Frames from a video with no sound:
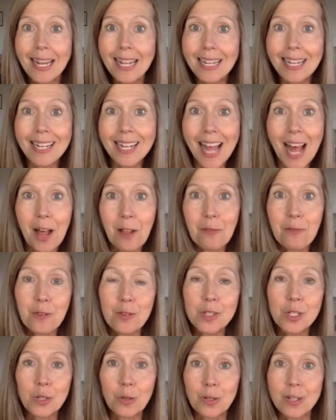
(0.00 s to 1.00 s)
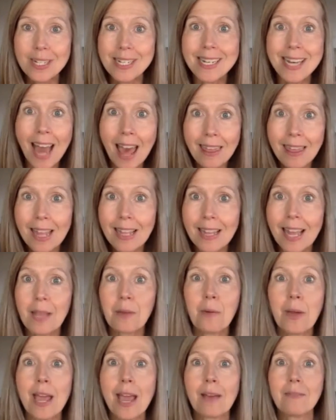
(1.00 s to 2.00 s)
little health food stores, nothing like
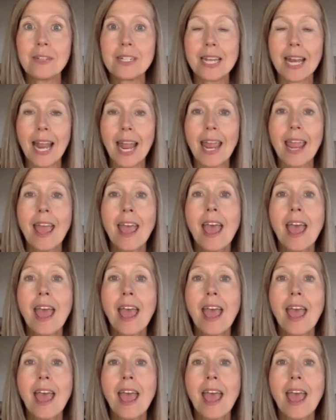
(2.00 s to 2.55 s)
we have today.